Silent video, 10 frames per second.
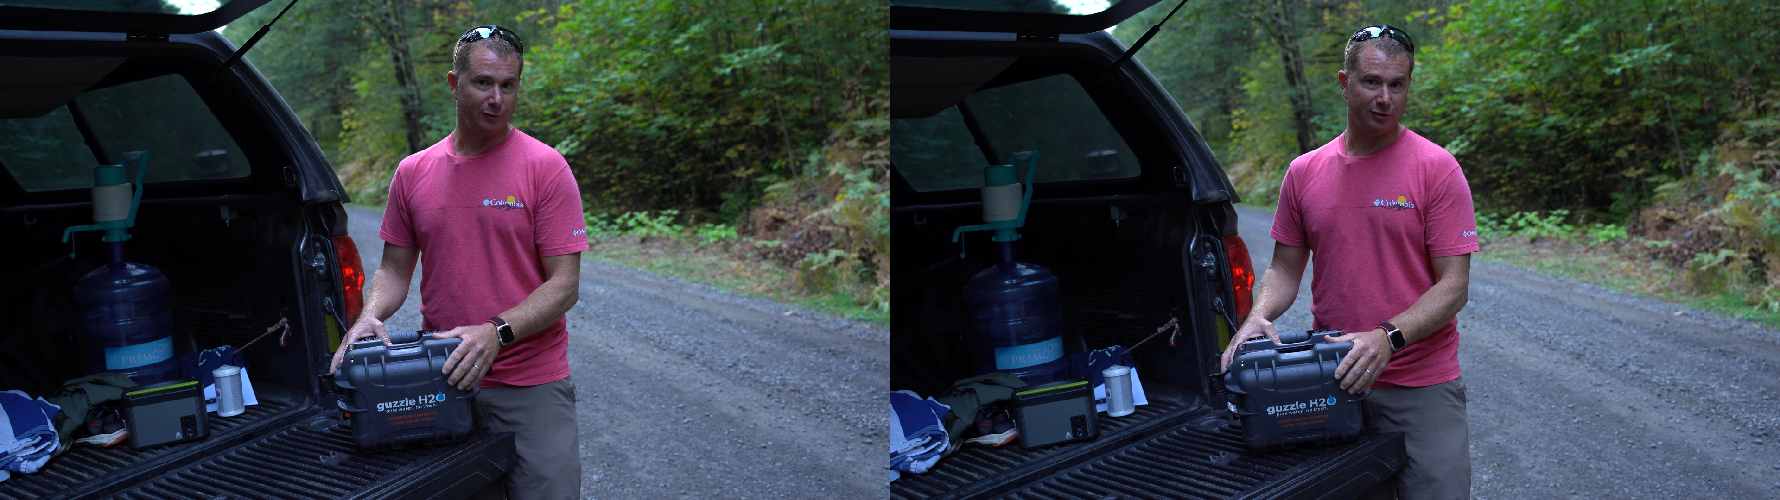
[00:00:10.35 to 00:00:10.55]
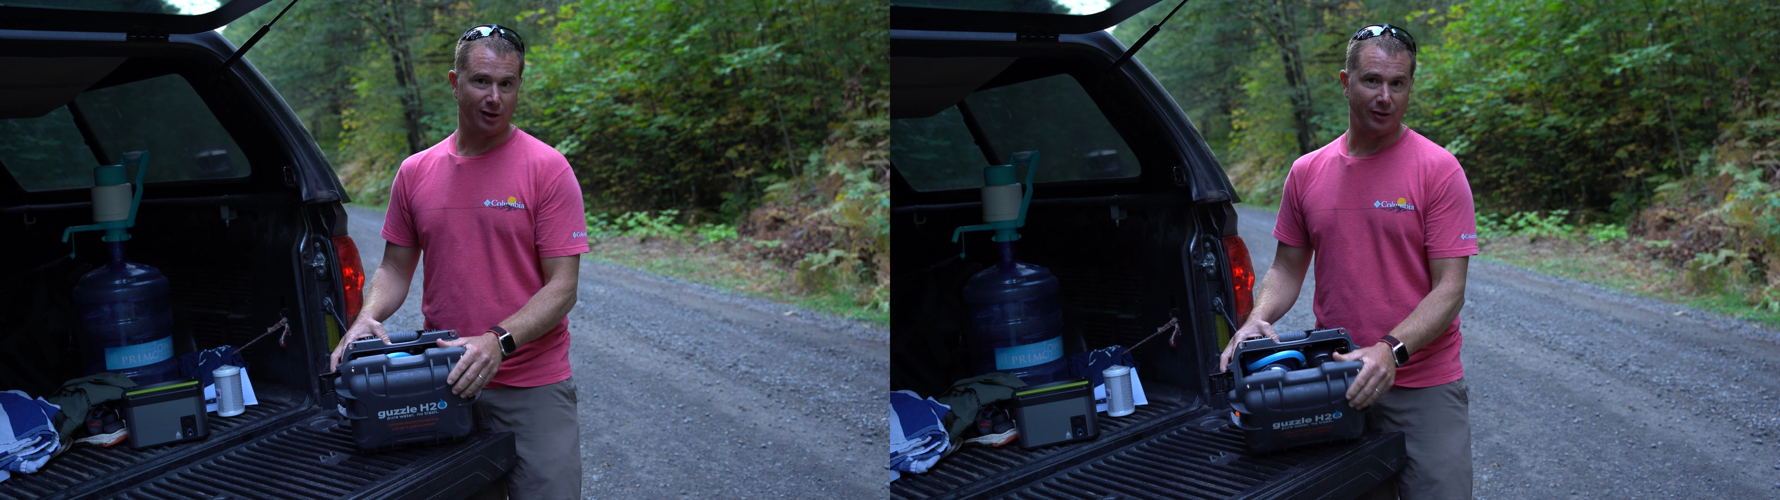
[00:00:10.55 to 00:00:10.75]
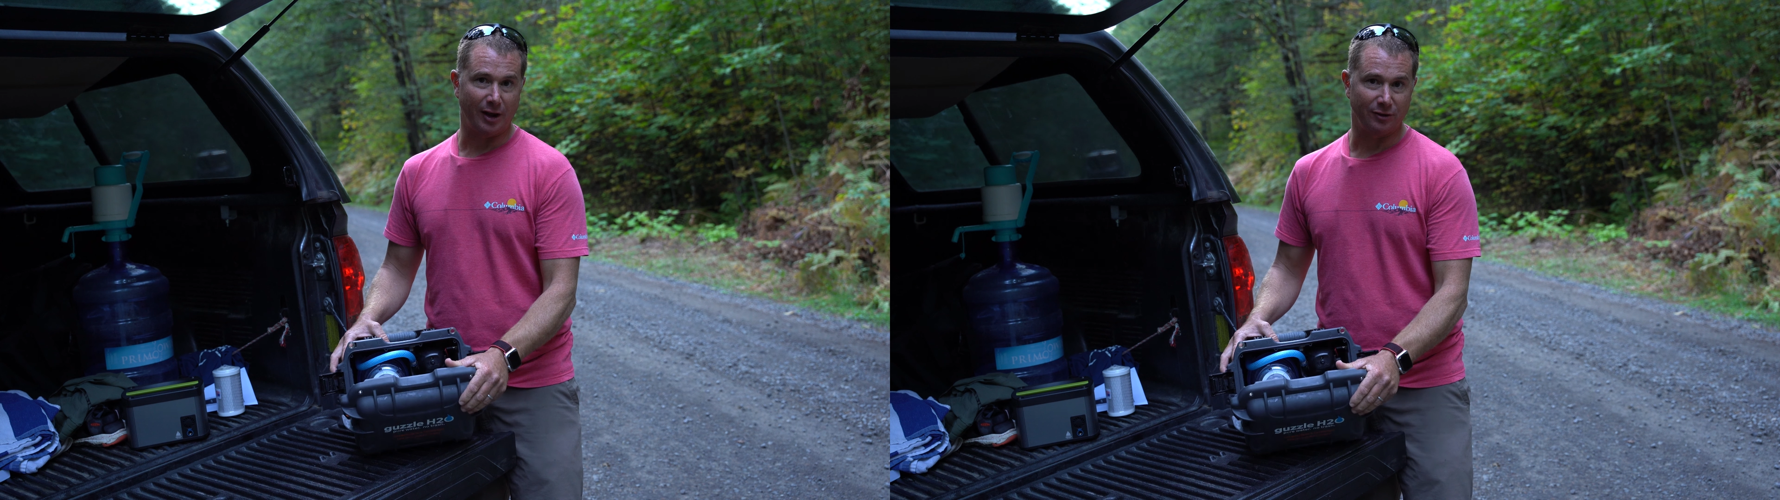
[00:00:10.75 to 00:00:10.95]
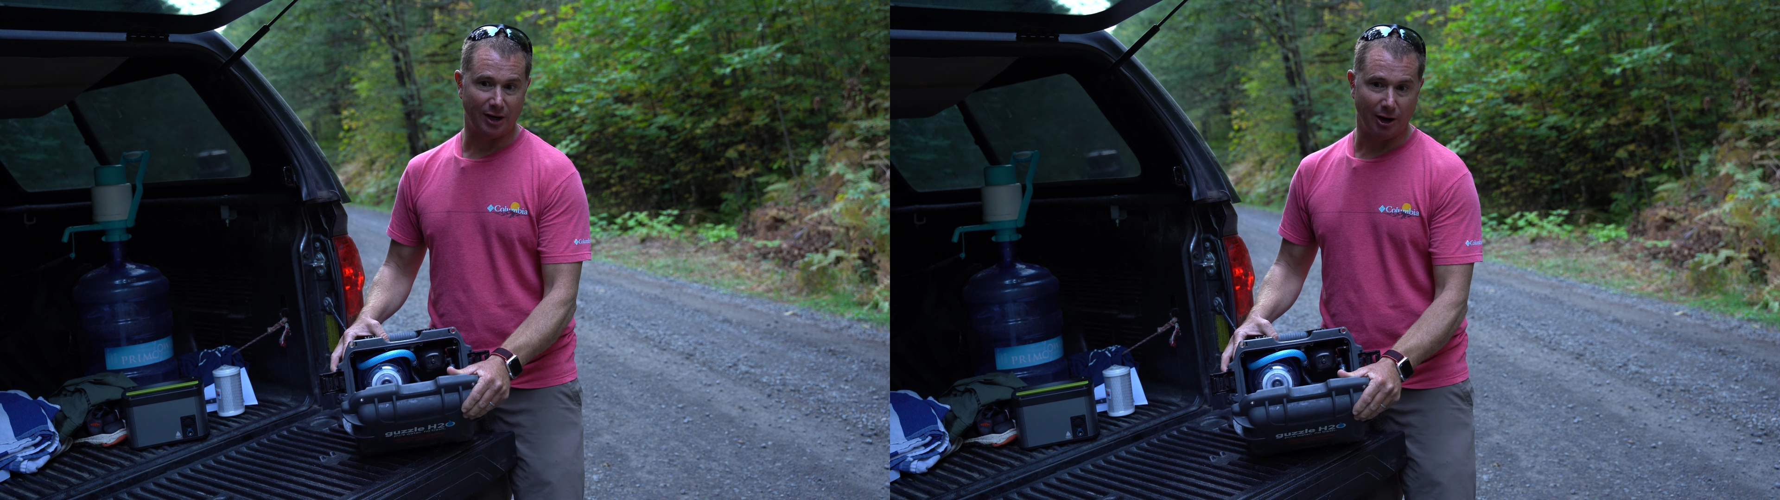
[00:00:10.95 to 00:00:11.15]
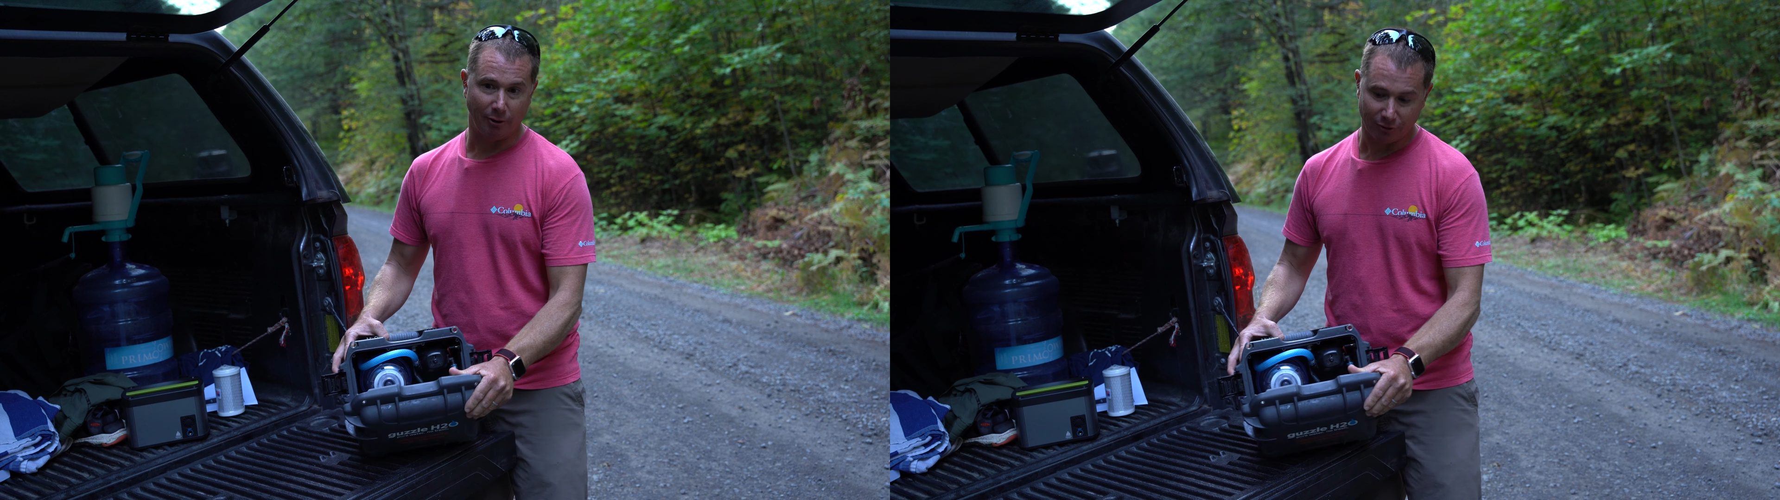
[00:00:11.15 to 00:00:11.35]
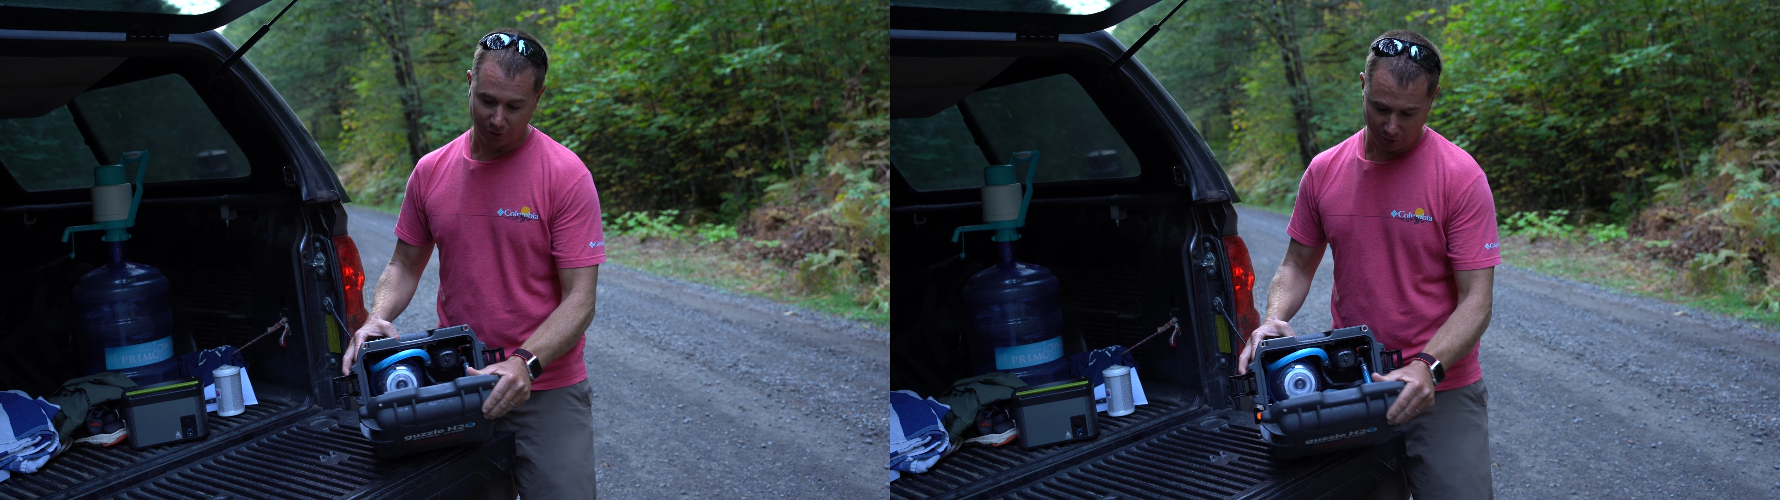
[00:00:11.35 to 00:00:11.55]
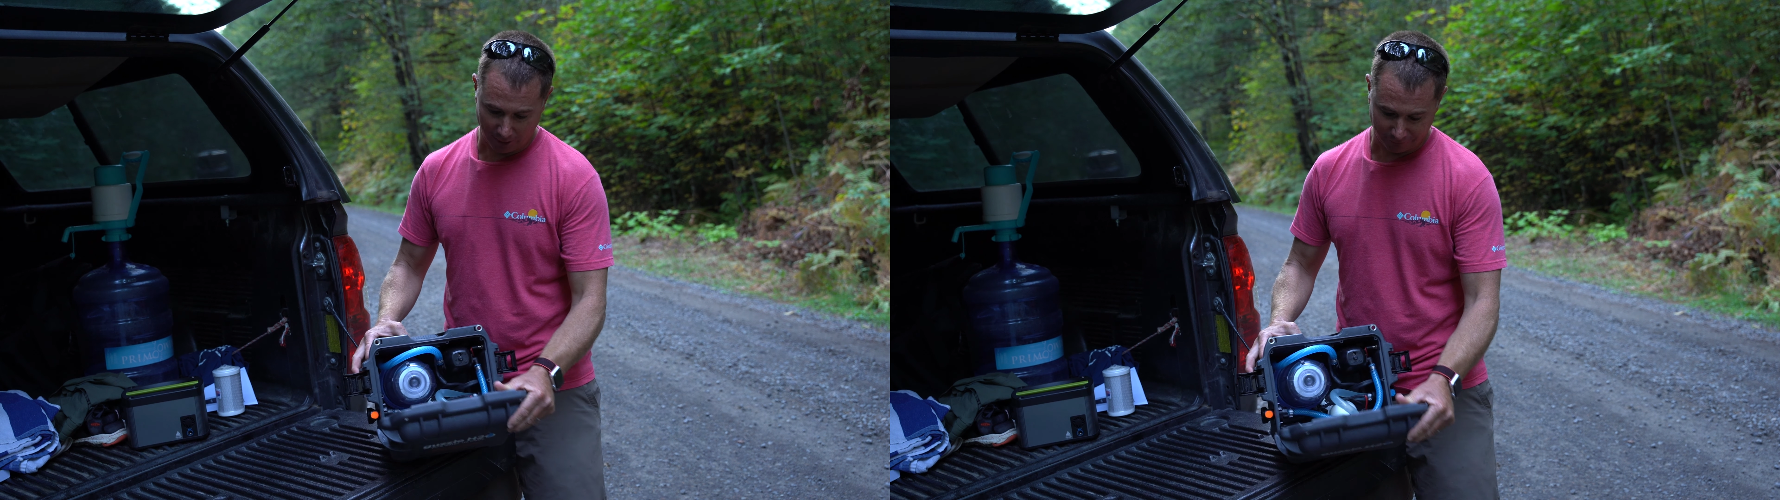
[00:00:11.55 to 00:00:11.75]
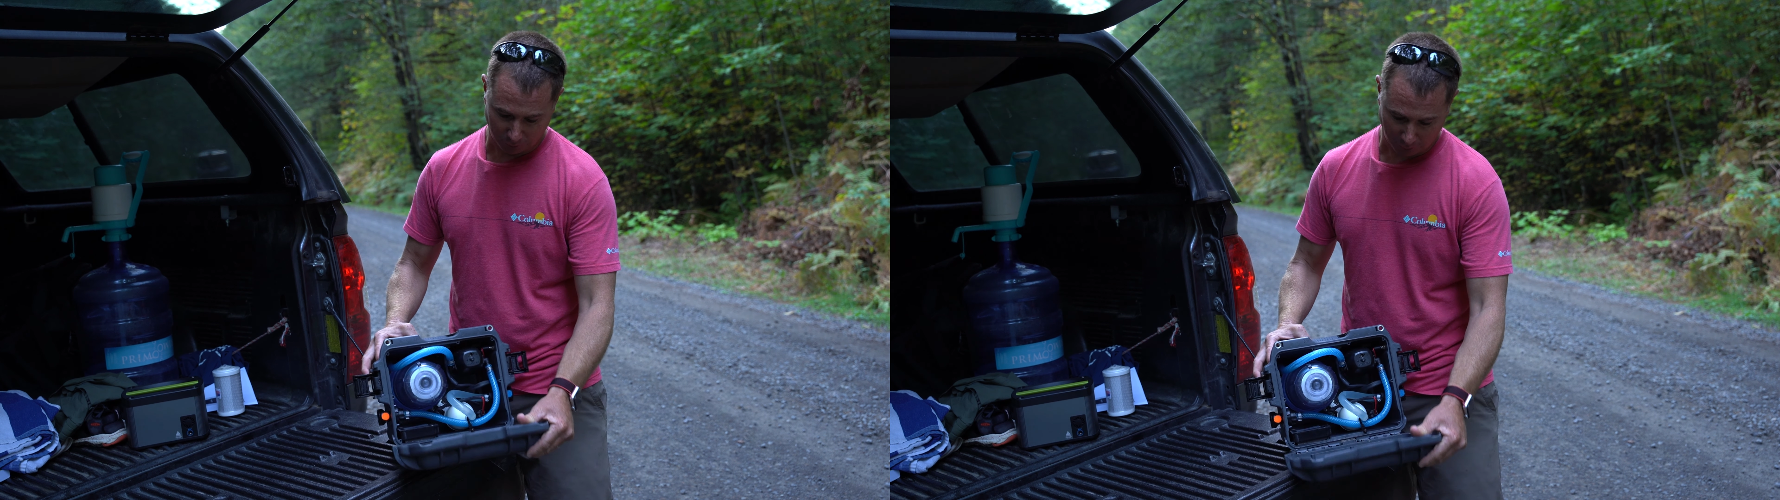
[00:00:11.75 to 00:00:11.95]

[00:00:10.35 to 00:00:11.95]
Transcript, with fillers: for 10,000 hours, so you don't have to